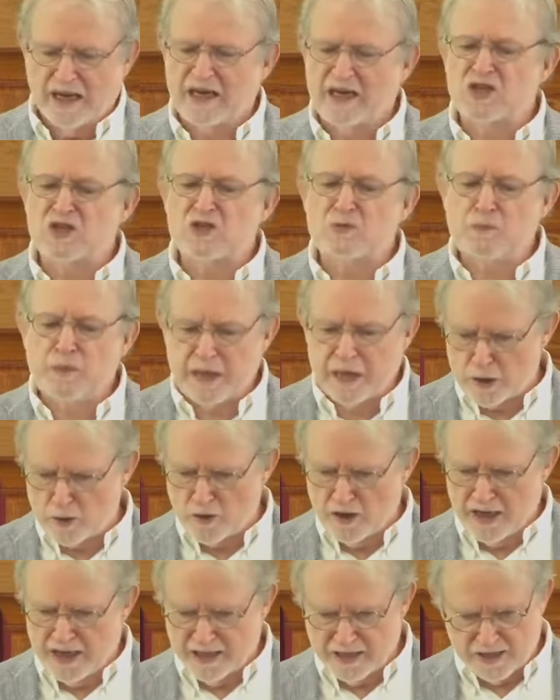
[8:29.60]

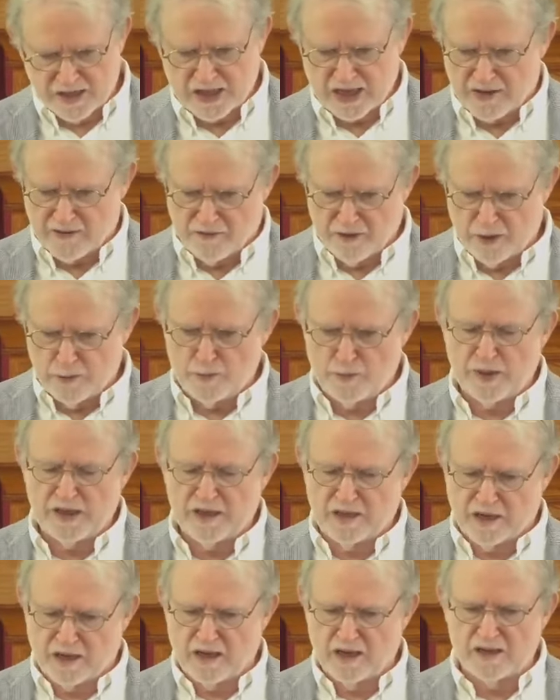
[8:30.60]
experience of it
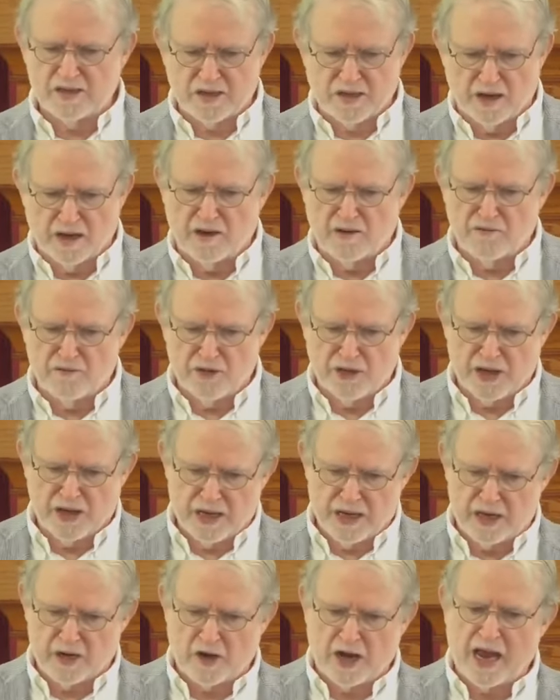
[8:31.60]
because of
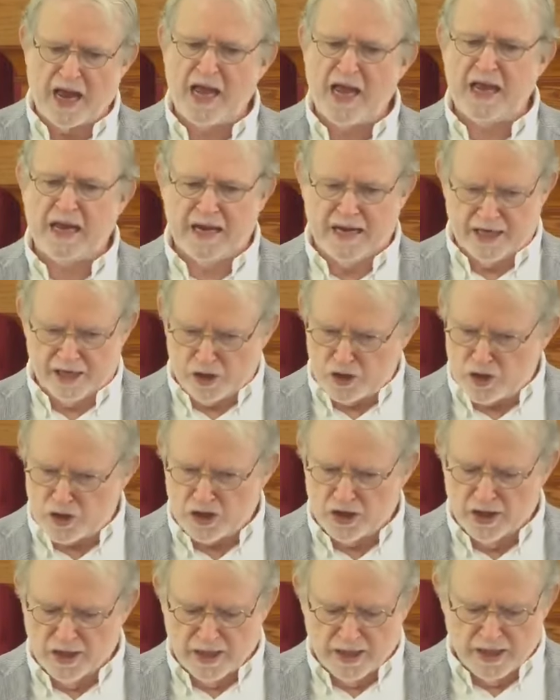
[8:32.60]
their
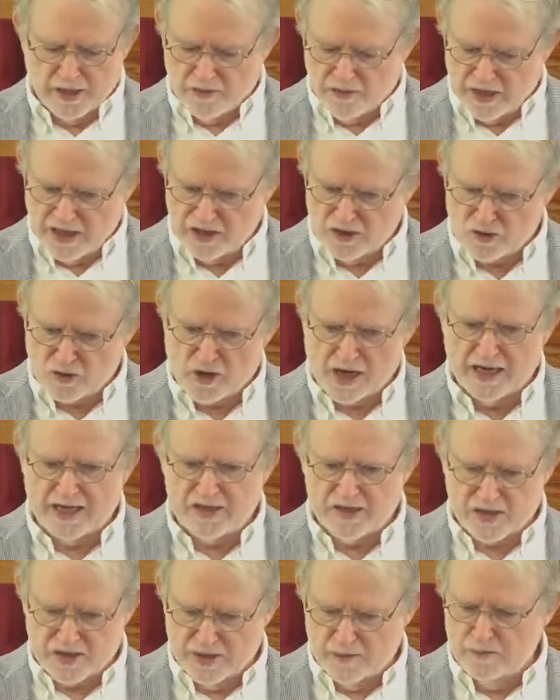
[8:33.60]
age. They
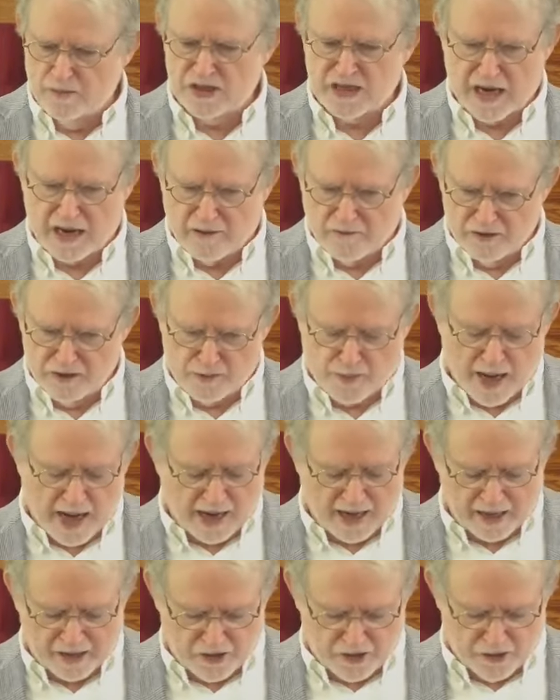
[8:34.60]
trace themselves
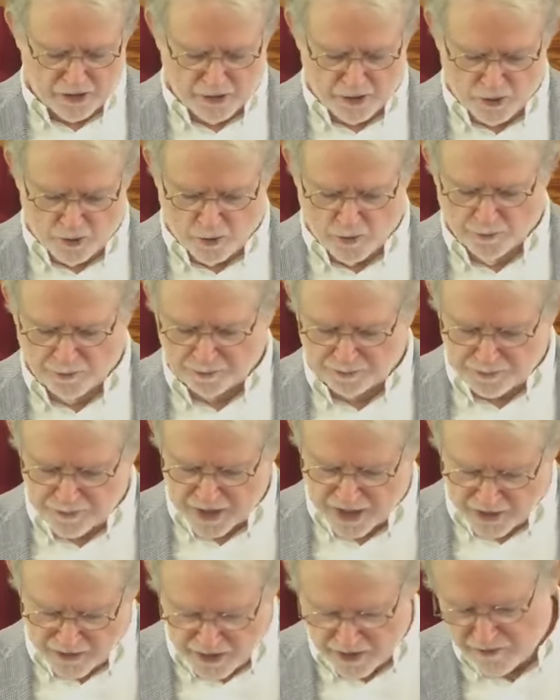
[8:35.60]
back to
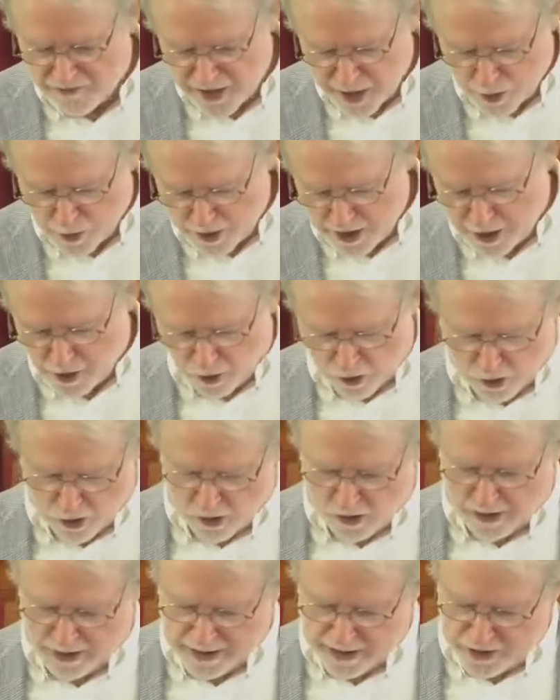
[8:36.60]
the very
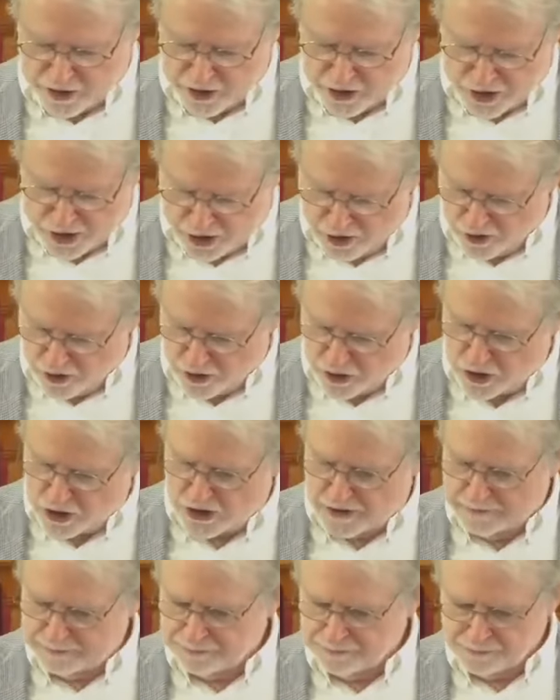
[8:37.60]
earliest
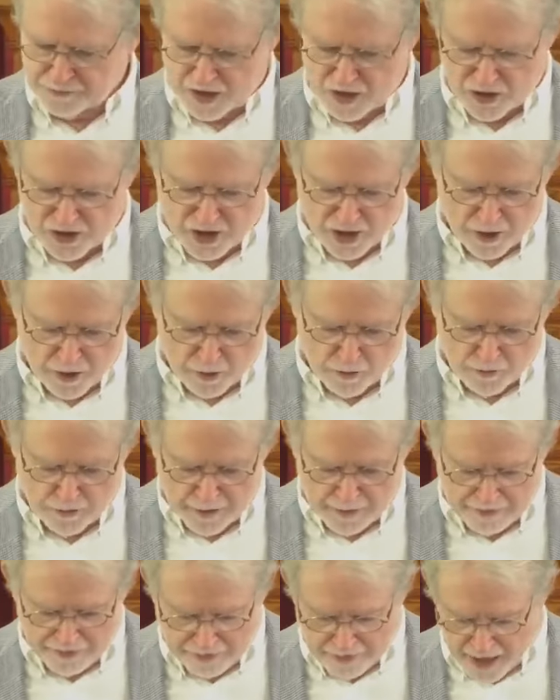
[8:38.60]
church.
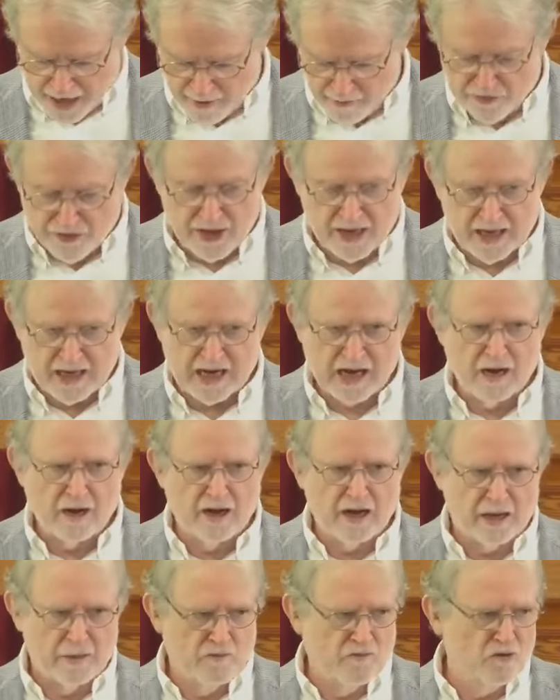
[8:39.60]
So I'm
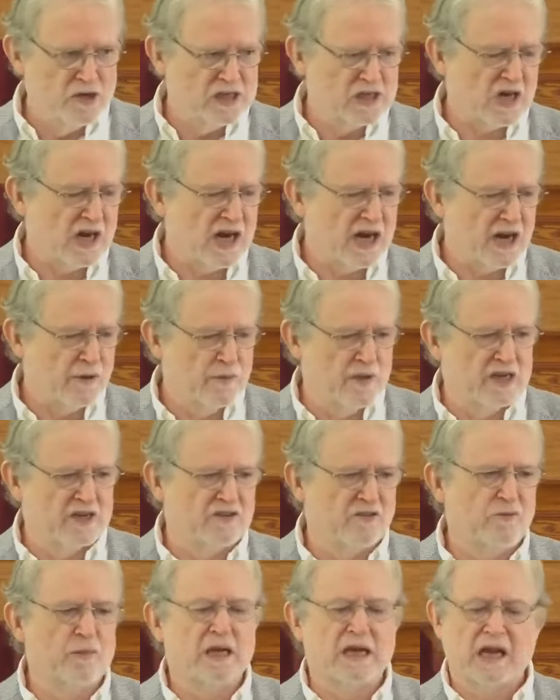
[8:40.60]
thinking in
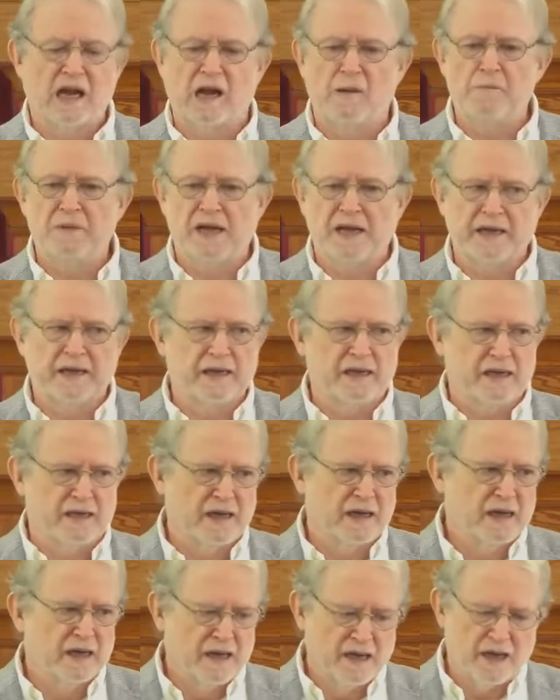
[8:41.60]
retirement of becoming
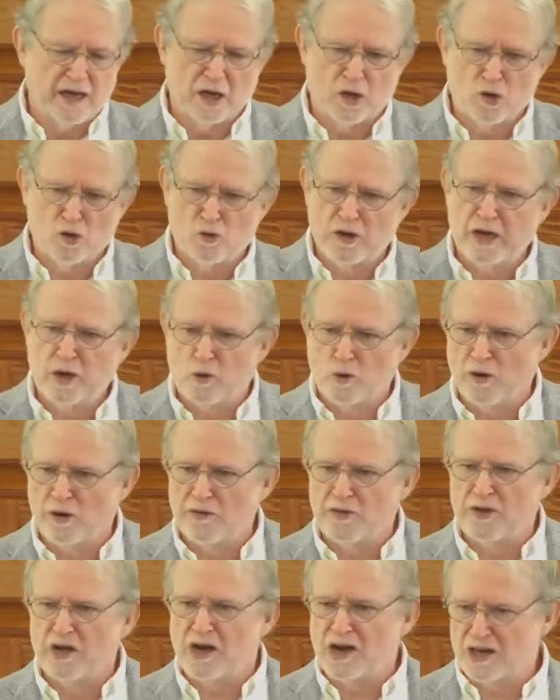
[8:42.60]
a Greek
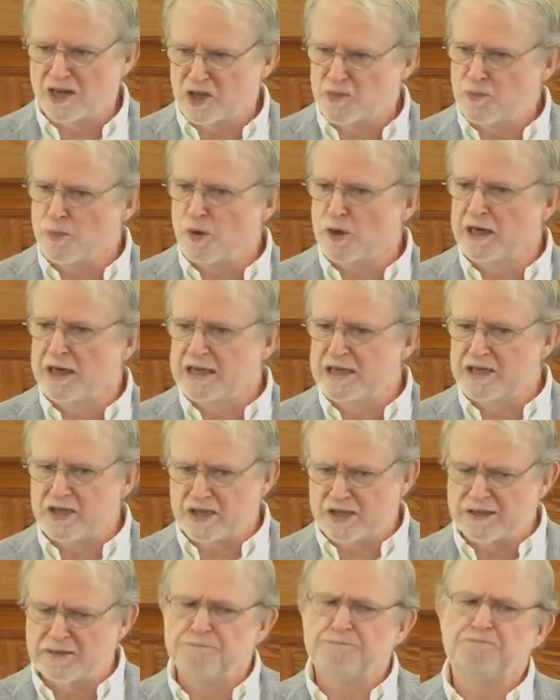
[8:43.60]
Orthodox
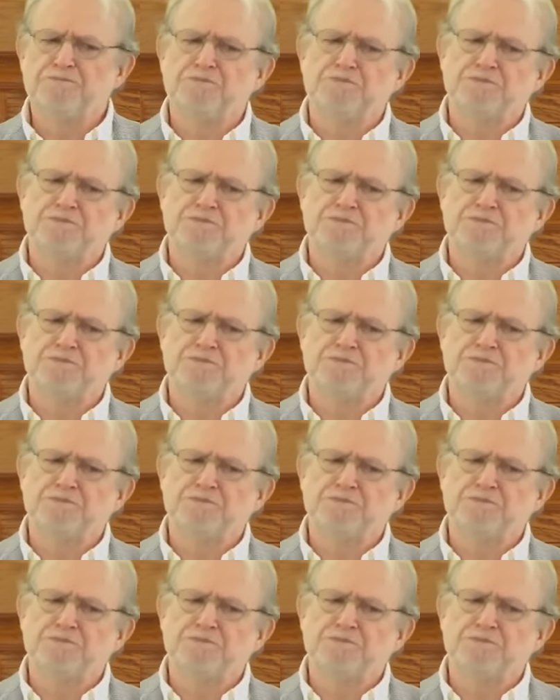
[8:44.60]
priest,